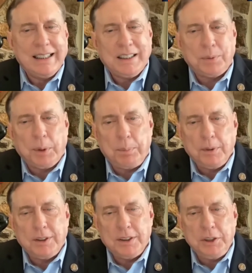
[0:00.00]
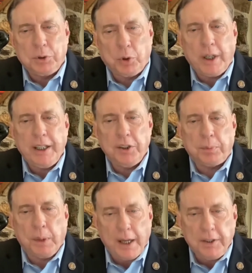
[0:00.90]
The Ukrainians,
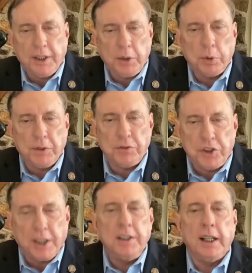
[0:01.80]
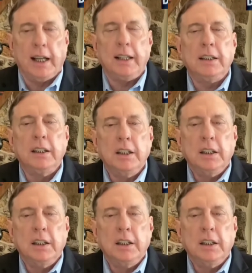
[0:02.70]
I think, would have done that,